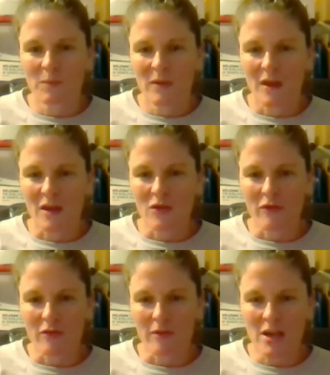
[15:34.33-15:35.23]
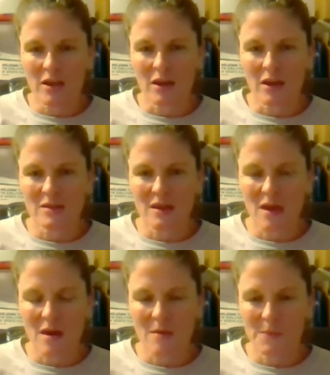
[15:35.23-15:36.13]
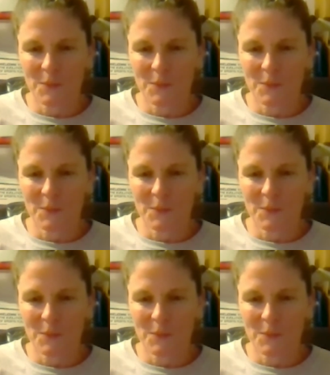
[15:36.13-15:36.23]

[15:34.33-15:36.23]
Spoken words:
Thank you for recognizing that.